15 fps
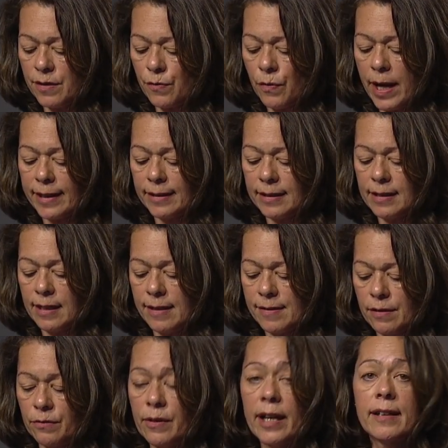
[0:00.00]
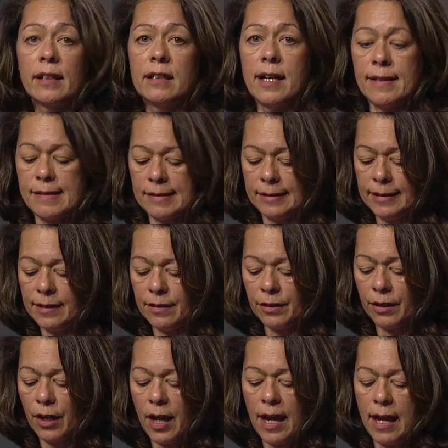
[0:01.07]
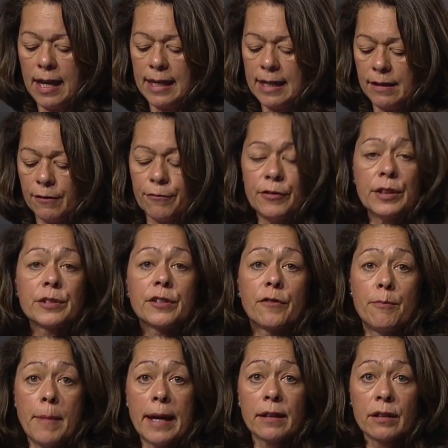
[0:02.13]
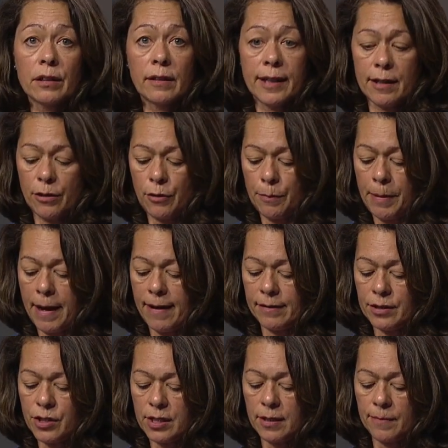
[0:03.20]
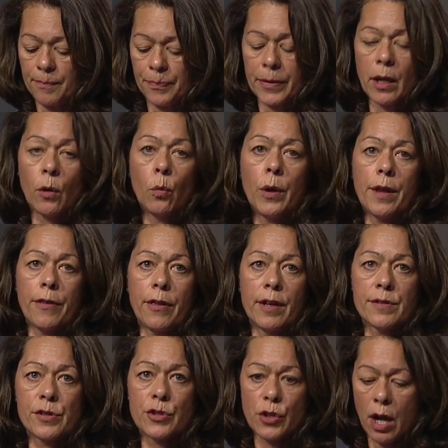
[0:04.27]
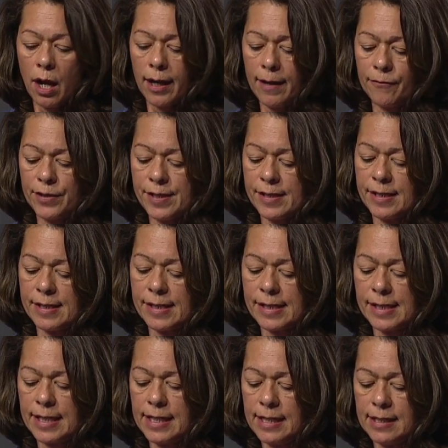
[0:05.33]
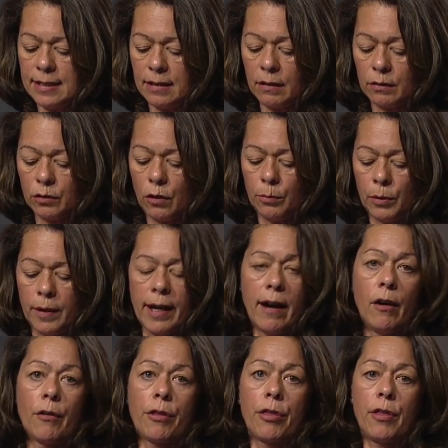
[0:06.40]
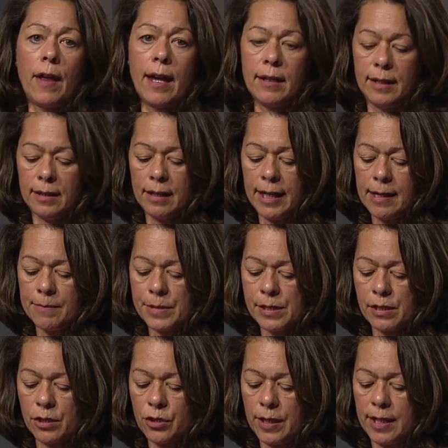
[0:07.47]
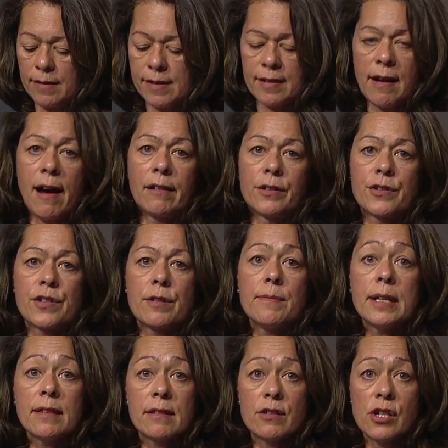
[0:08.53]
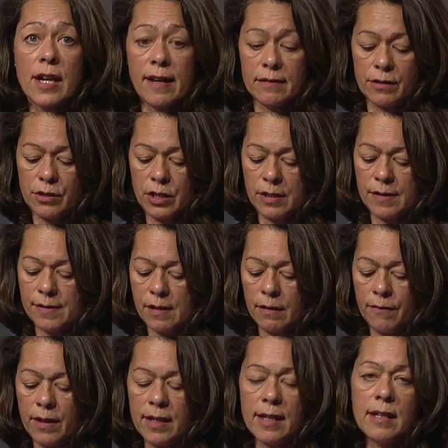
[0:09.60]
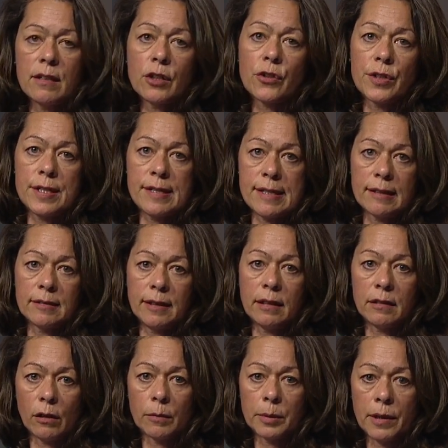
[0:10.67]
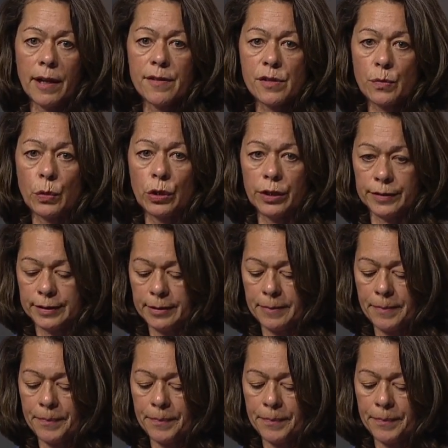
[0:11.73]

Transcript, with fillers: is, is, a recognized leader in the field of medical anthropology with a strong emphasis in global health, and it aims to train scholars to meet the challenges of the increasingly globalized world.